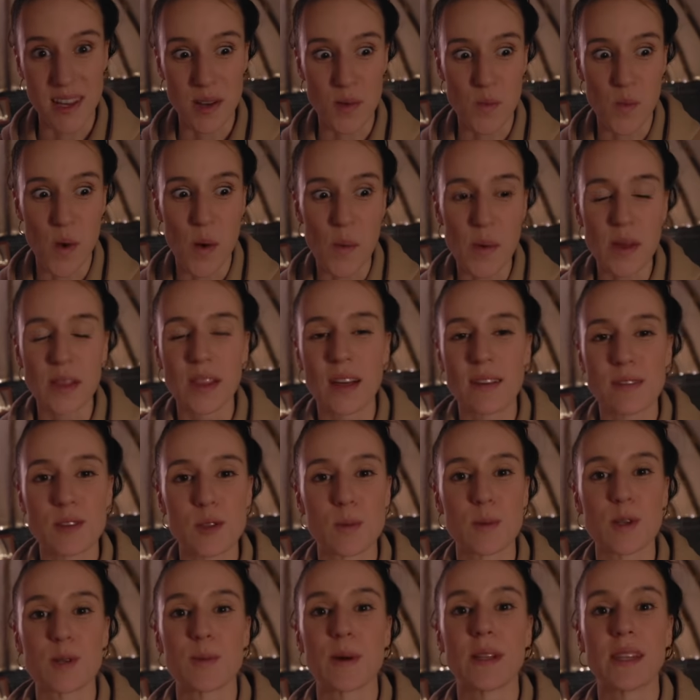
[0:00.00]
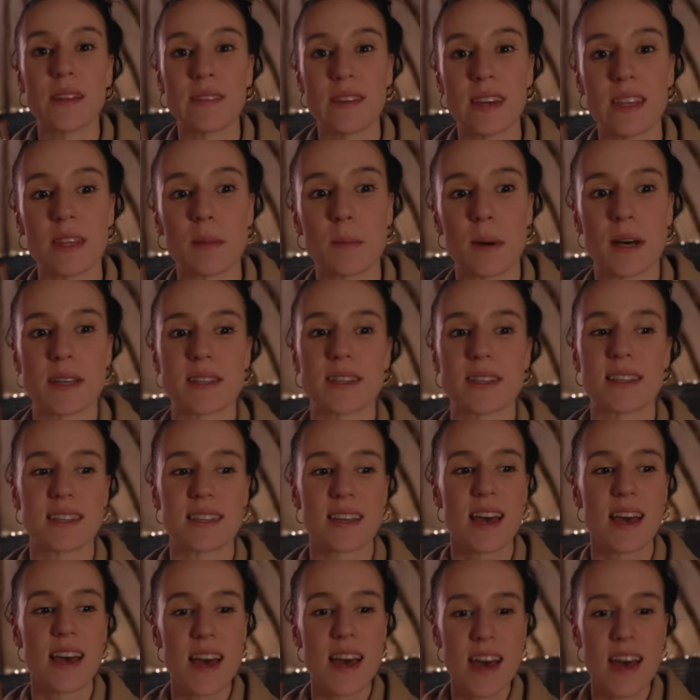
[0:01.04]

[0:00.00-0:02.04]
And what we love so much about living in the bus is